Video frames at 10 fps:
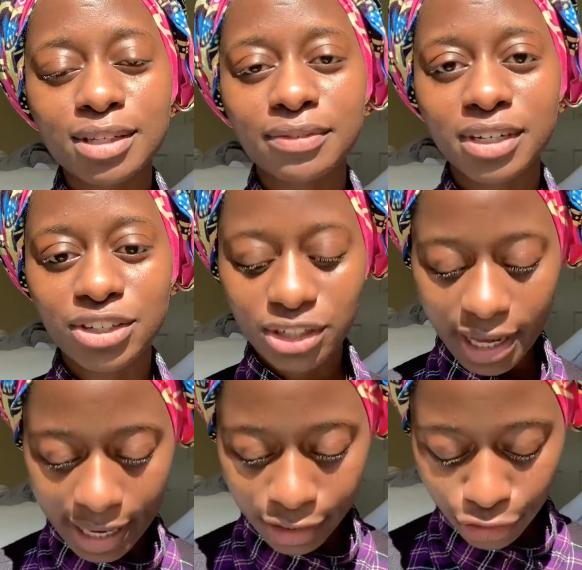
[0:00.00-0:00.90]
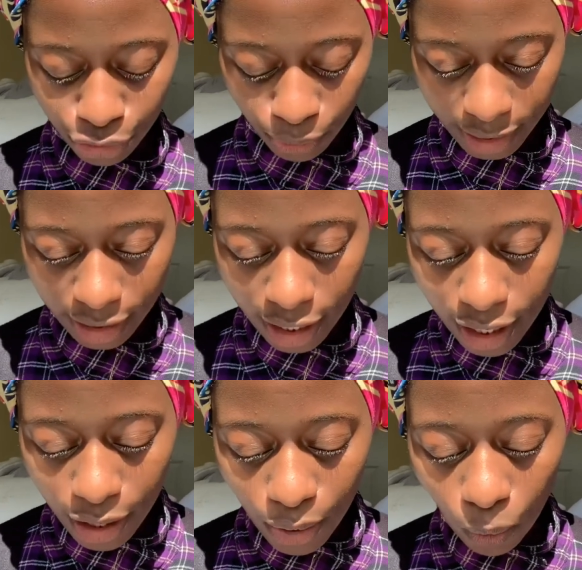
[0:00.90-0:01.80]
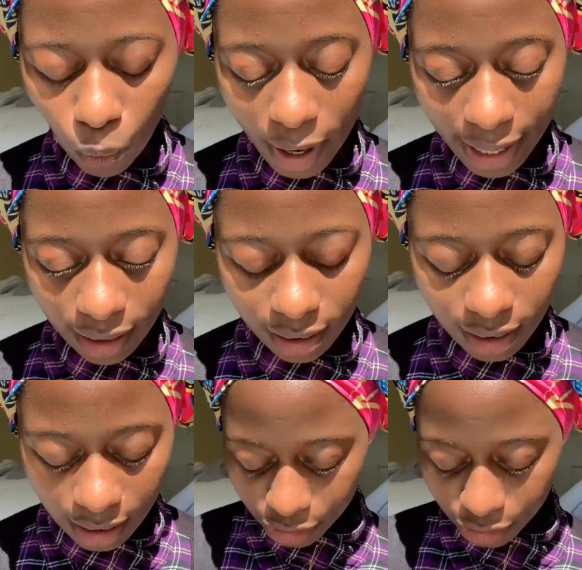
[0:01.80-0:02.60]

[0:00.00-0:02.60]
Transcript: to finish that and to do it well.